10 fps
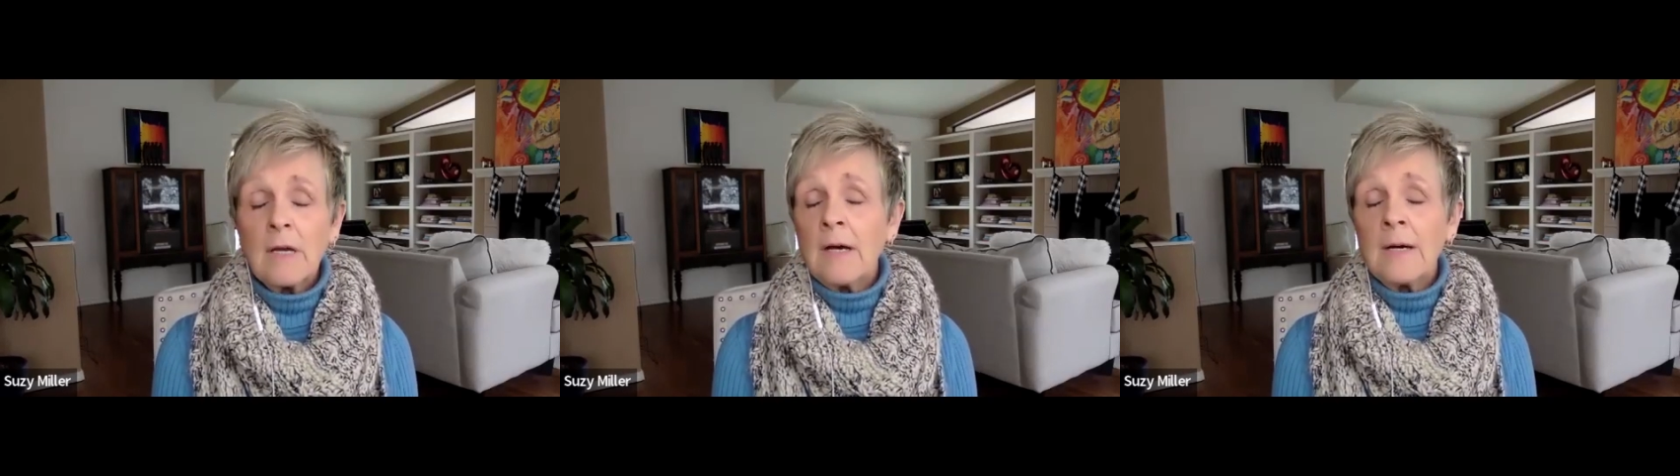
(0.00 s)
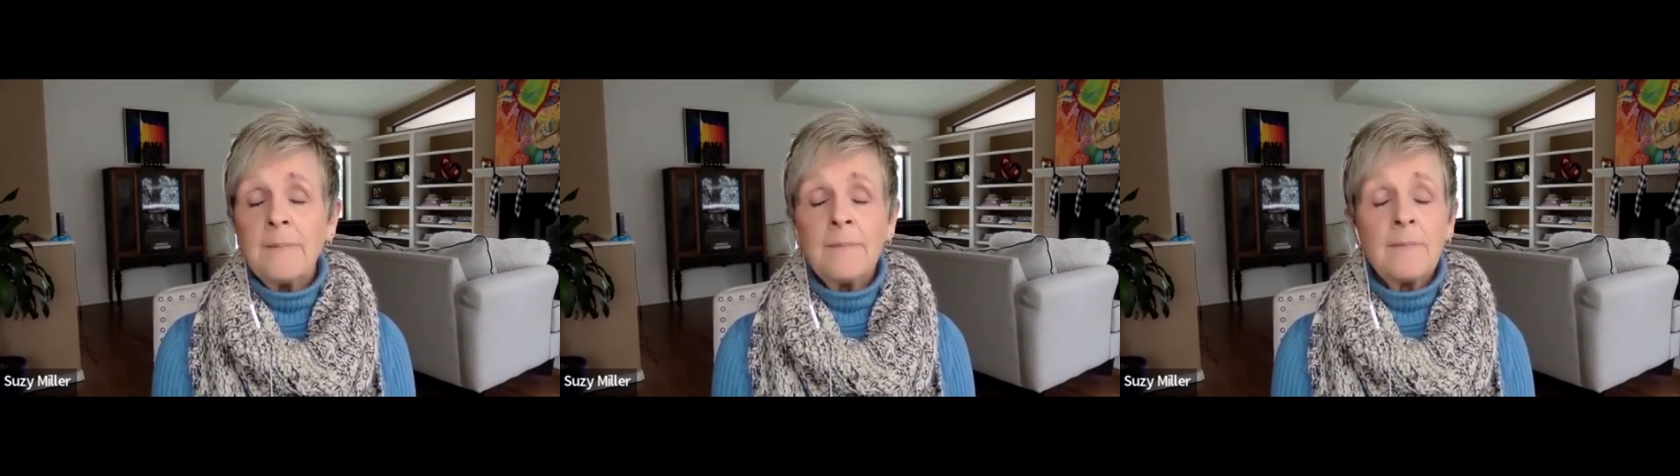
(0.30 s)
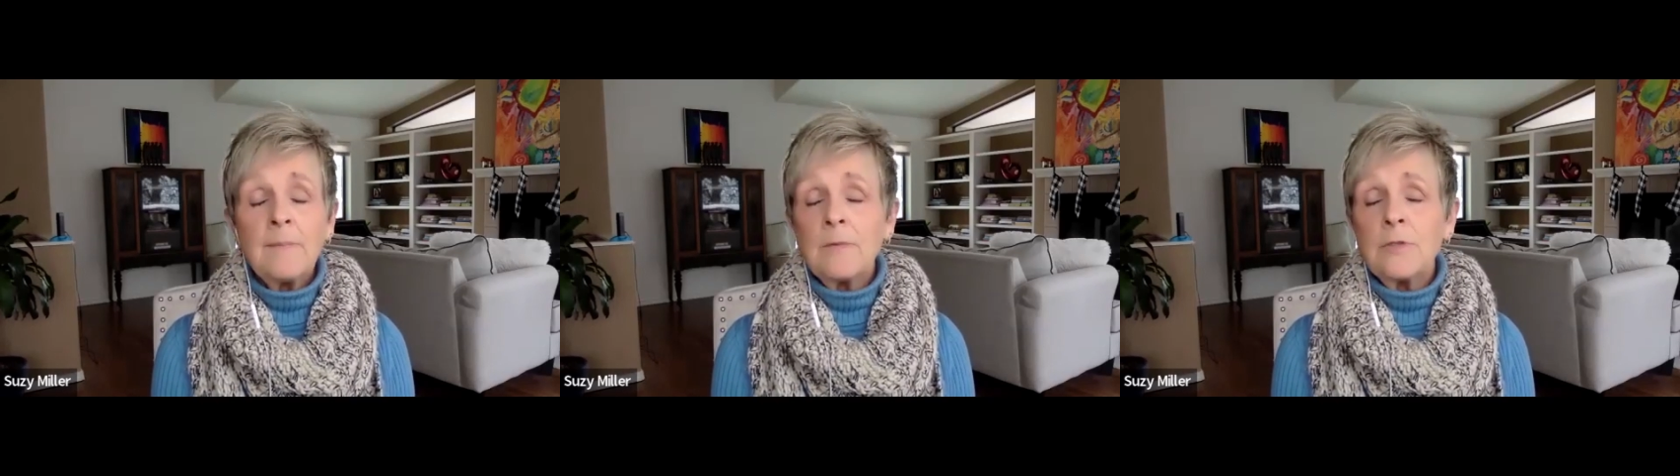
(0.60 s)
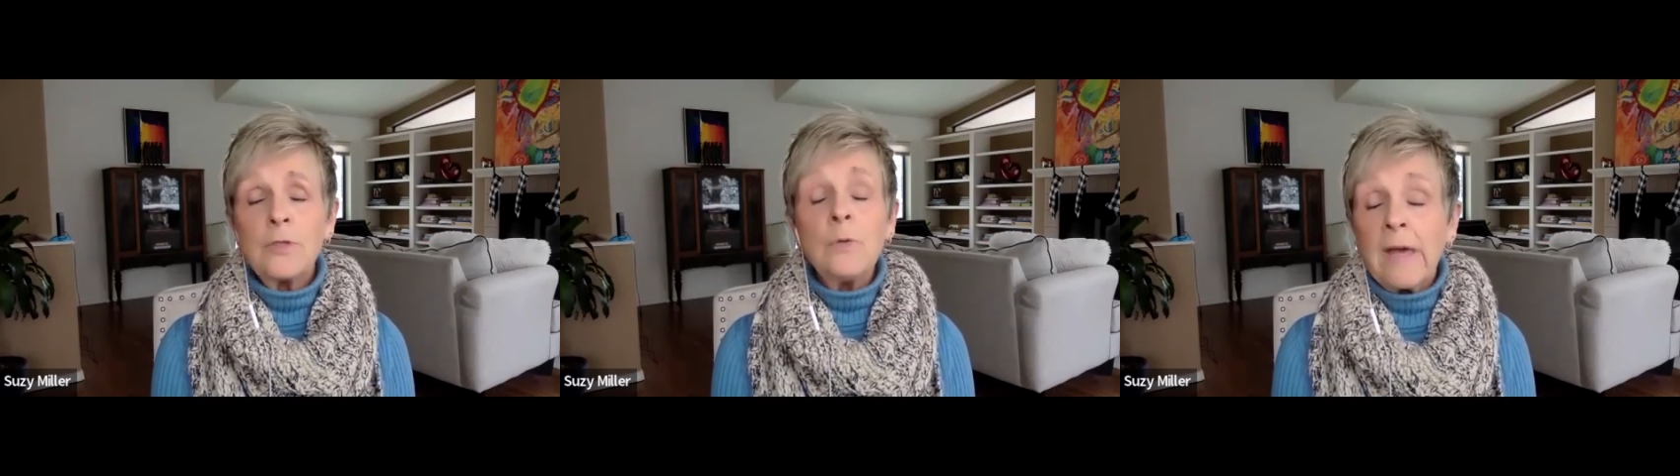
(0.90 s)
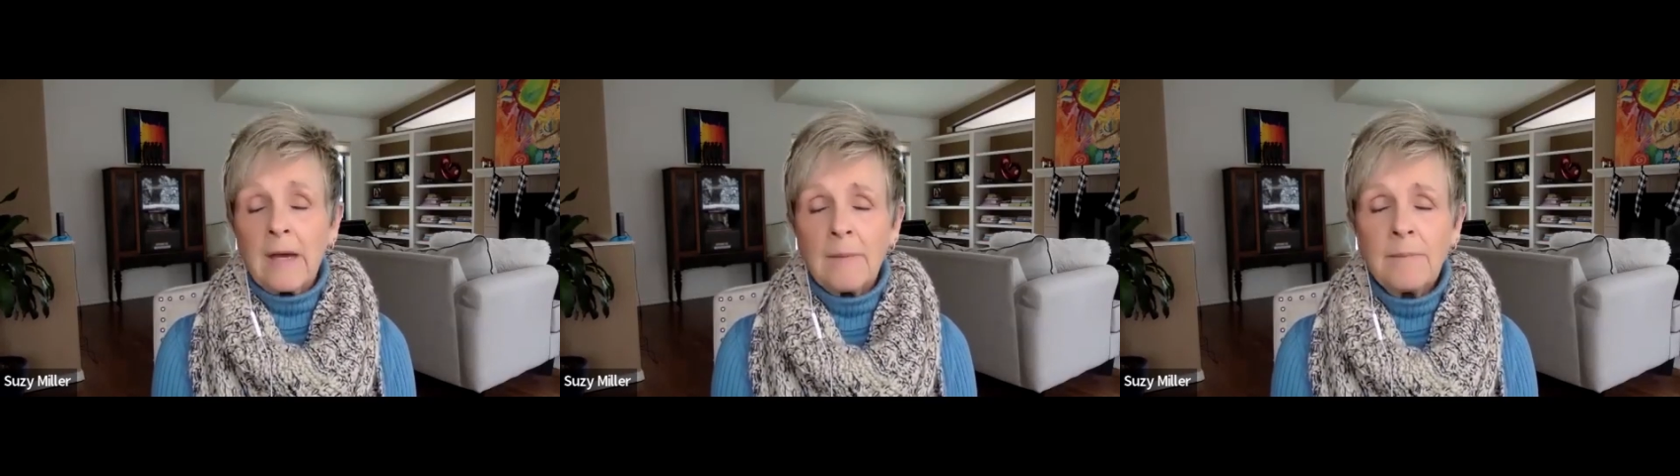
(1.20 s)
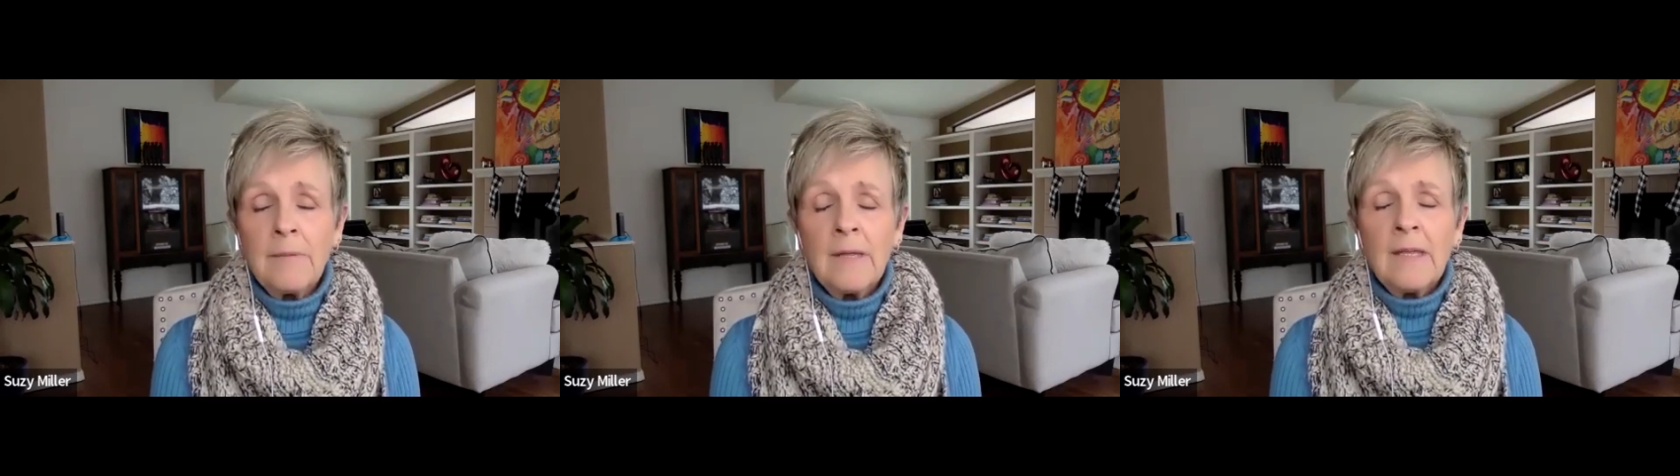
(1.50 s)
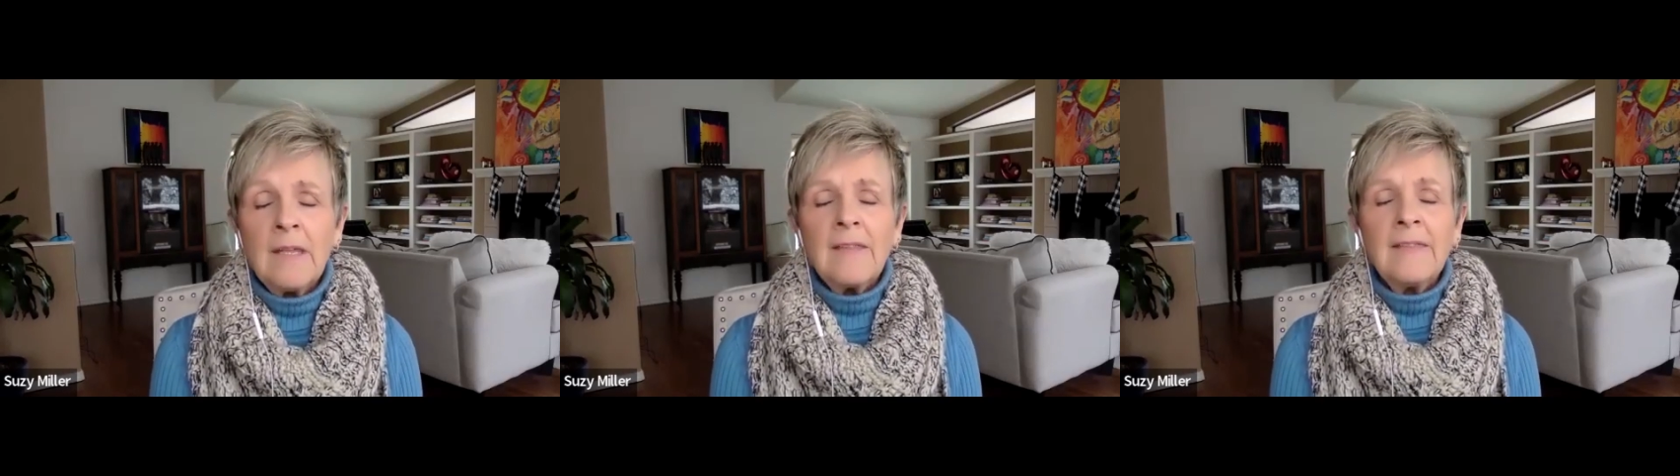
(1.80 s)
to them.
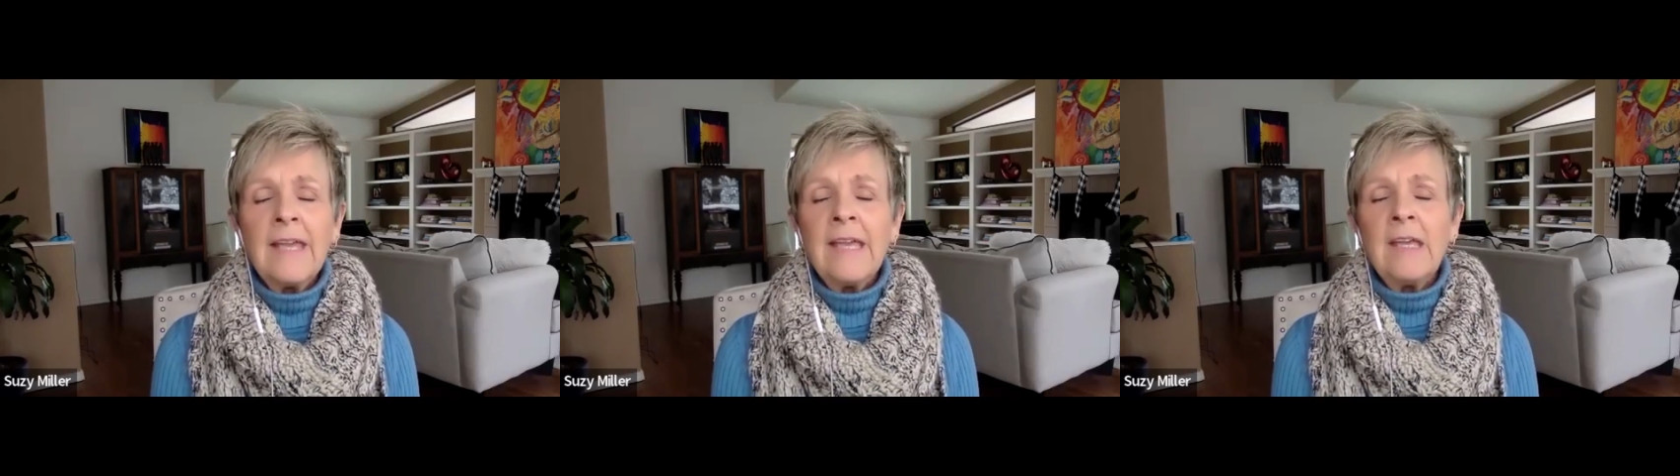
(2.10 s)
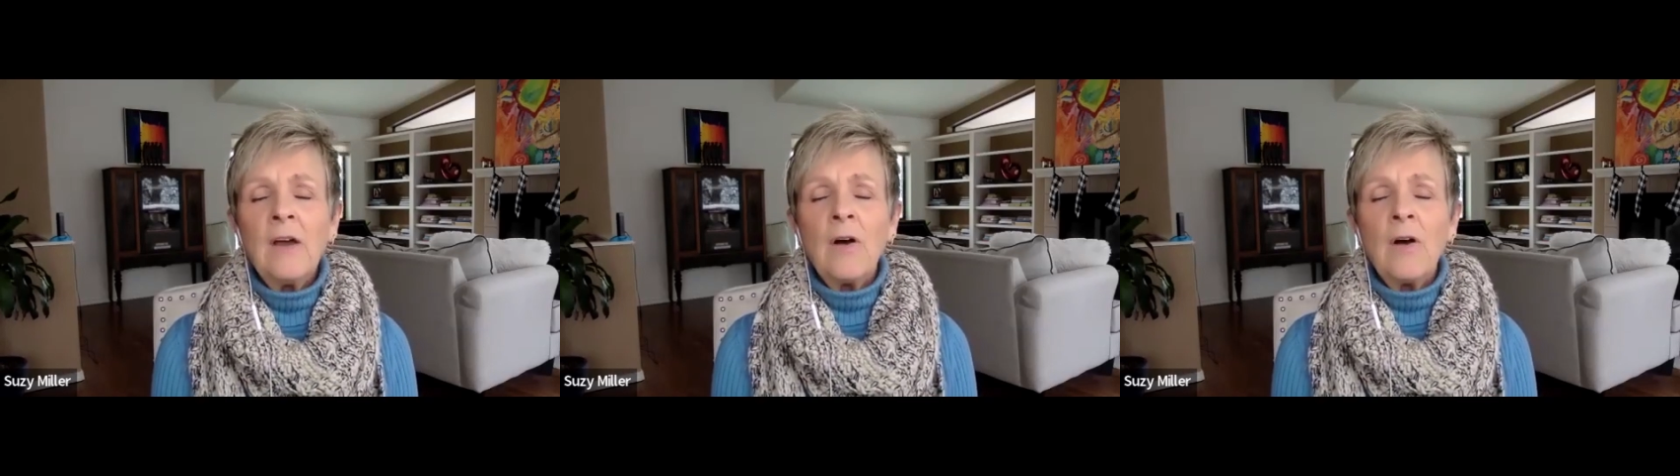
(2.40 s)
They